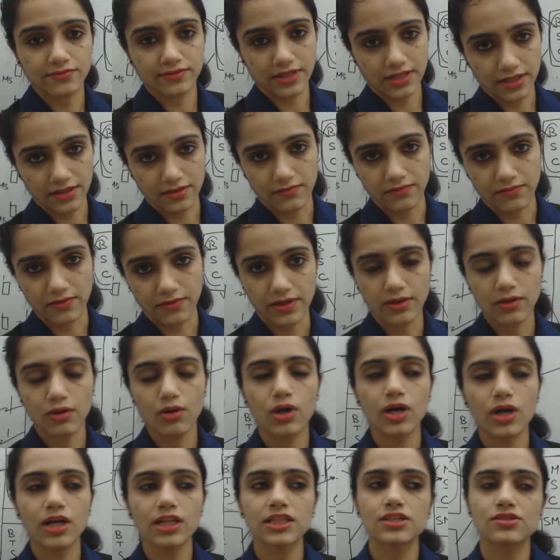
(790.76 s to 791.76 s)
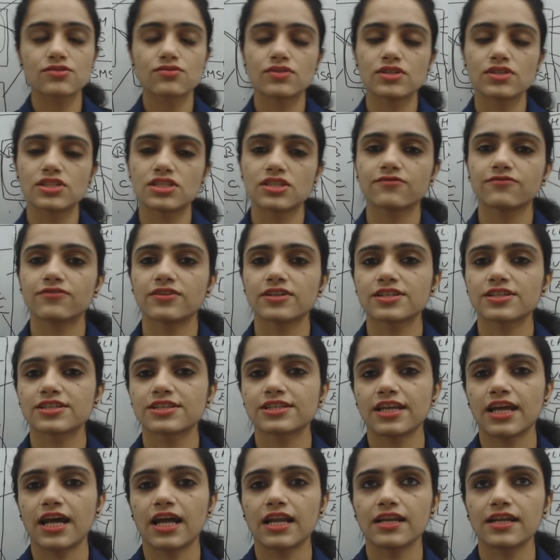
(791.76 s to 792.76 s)
of the network. All the switching
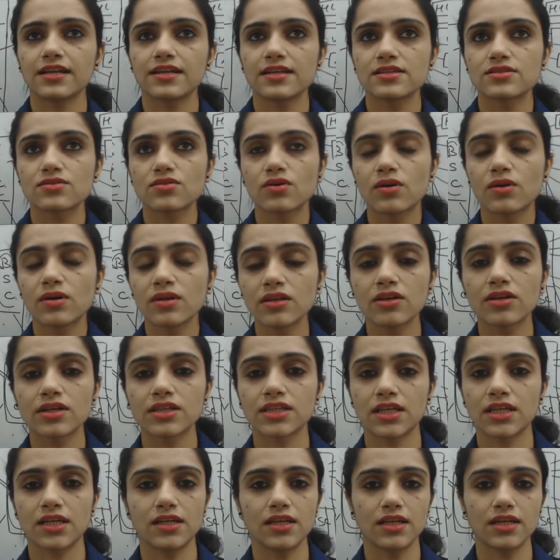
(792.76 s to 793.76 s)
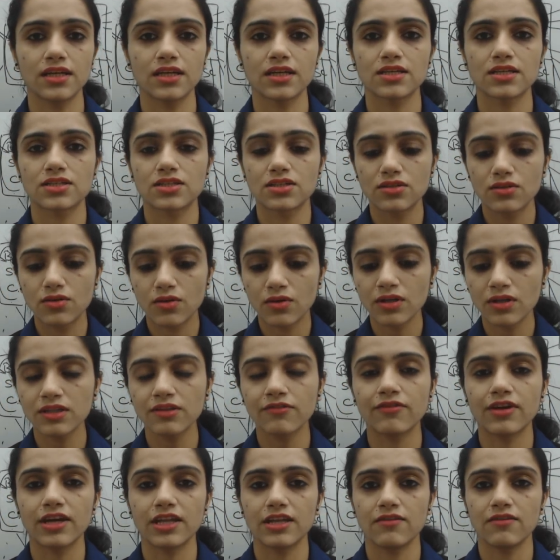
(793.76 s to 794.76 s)
functionalities, all the authentication, all
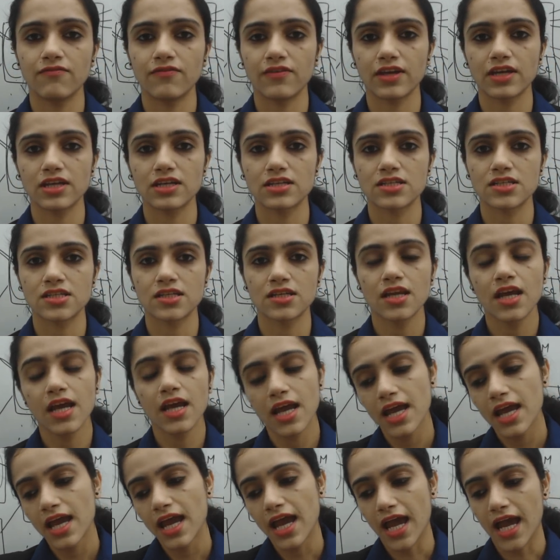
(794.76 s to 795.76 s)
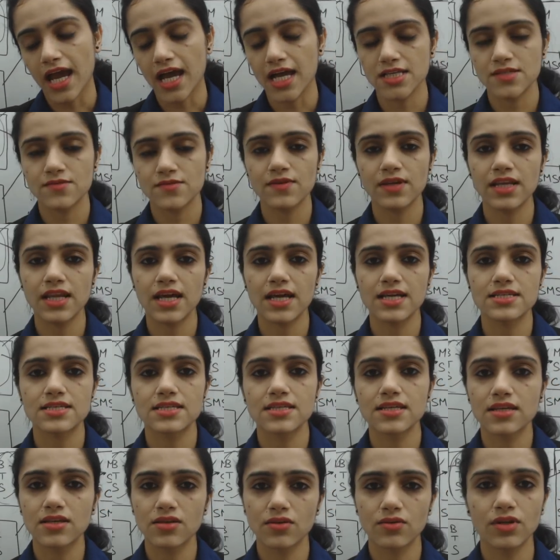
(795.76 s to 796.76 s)
the verification as well
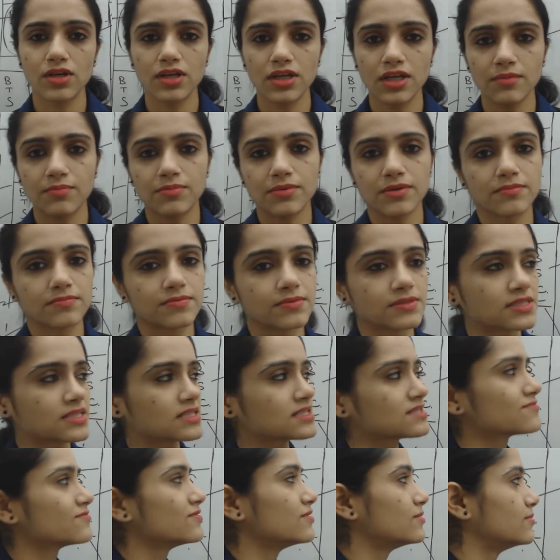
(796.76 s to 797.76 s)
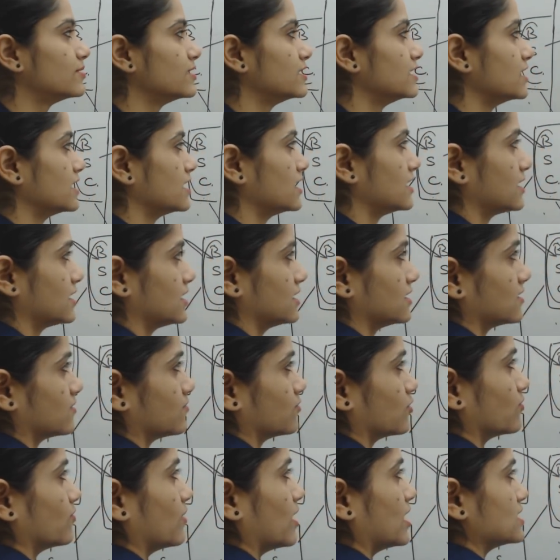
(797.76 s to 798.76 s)
as security purposes will be there in
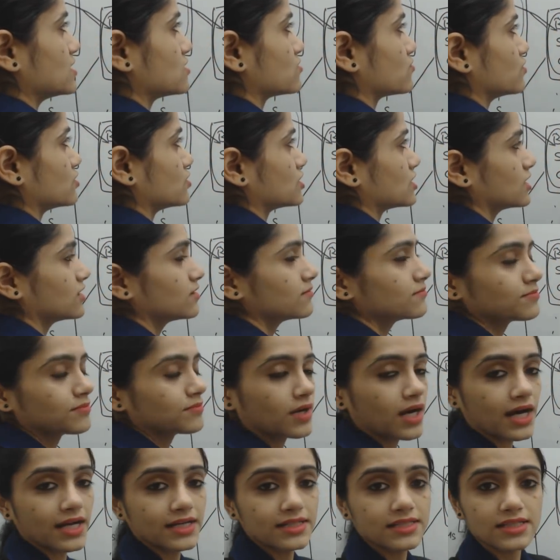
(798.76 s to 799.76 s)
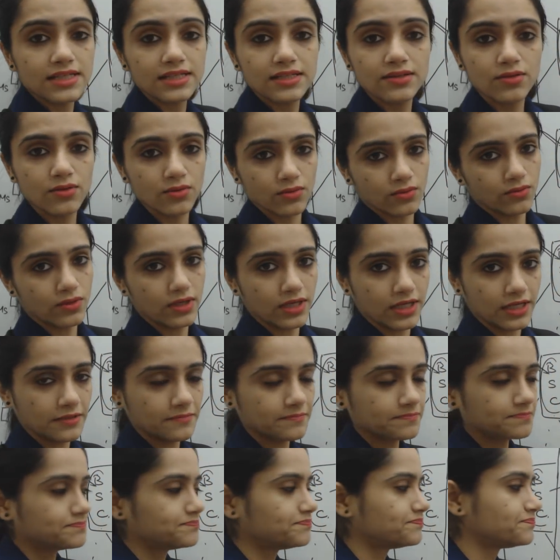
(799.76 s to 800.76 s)
the mobile switching part
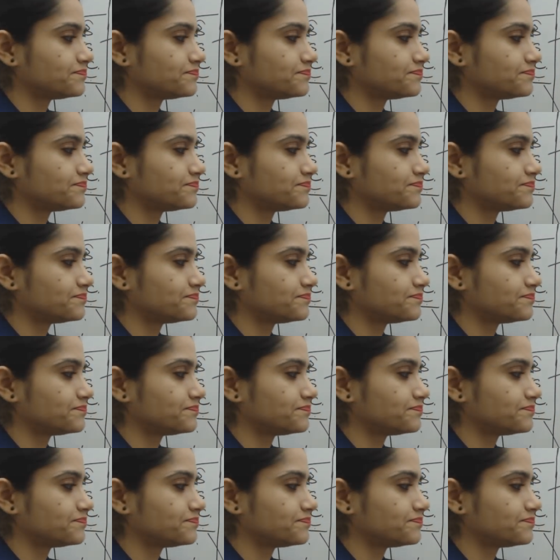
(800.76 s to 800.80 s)
only.